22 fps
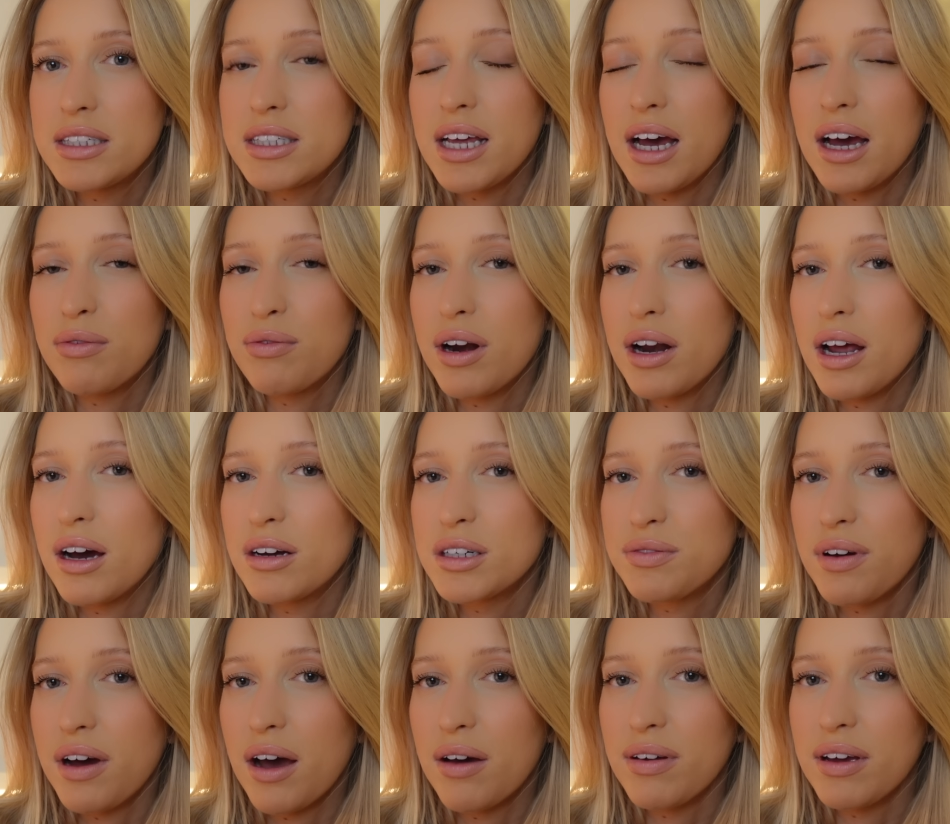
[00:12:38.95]
They're renowned
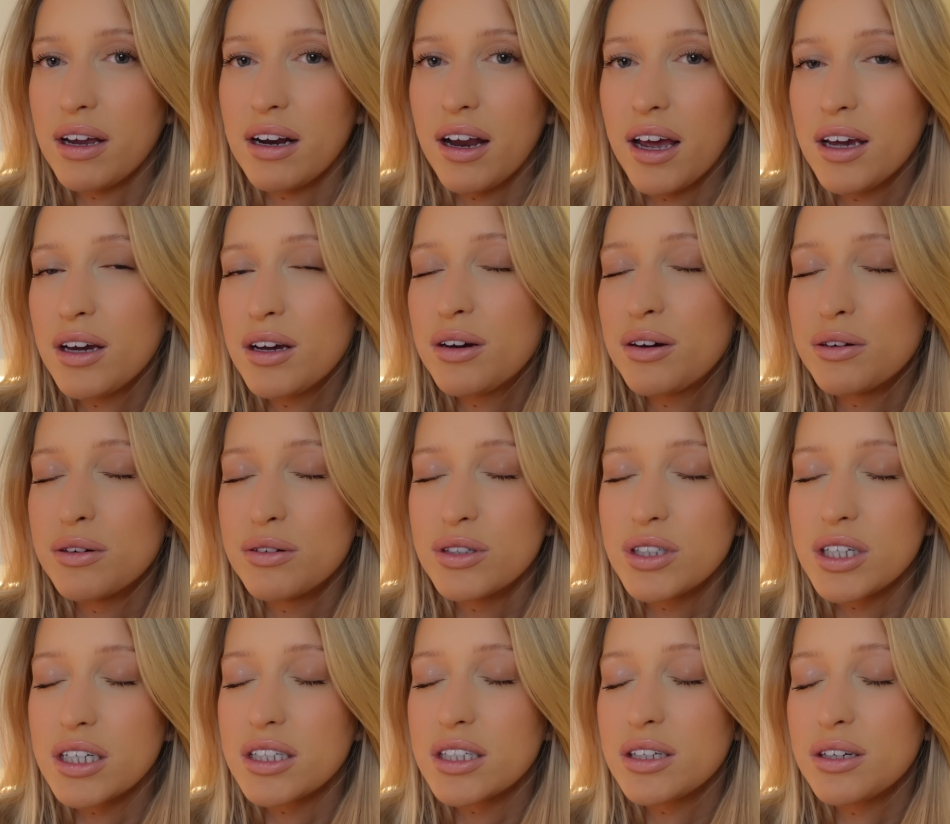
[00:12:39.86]
for having like
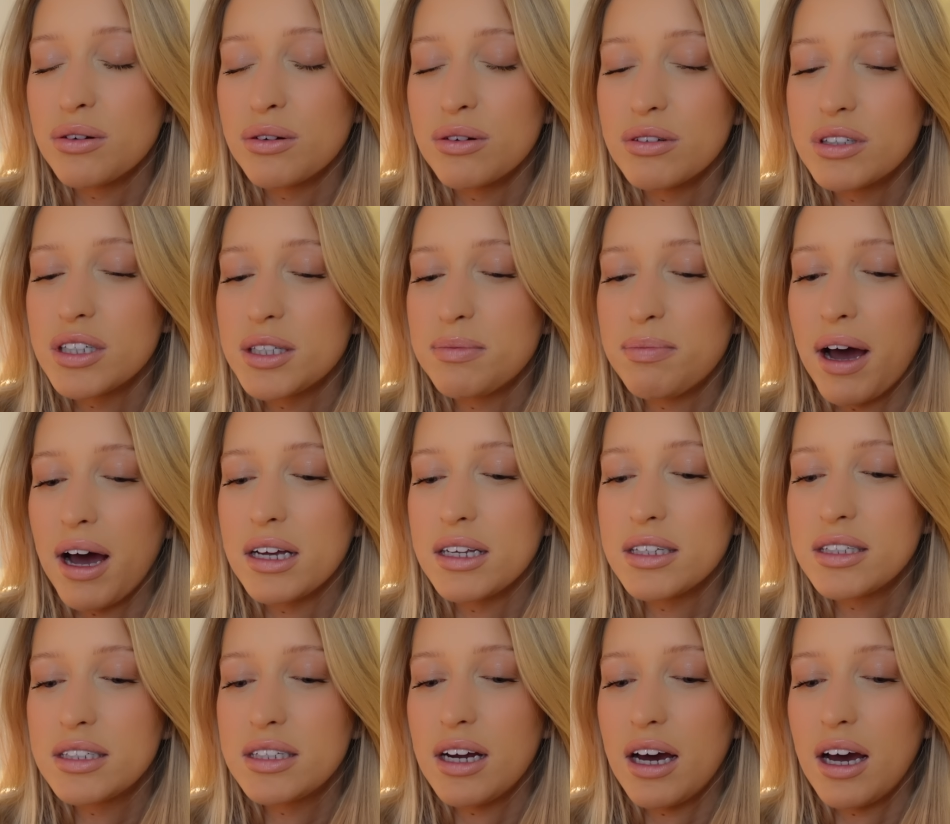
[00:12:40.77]
gorgeous, gorgeous
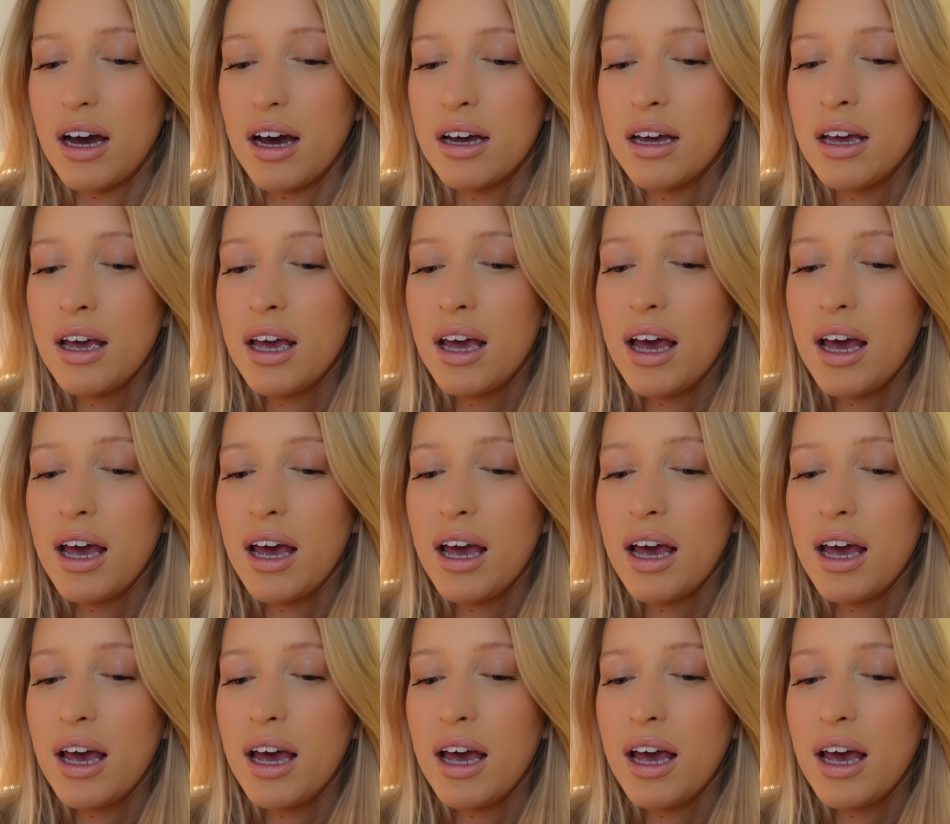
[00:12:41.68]
pasta.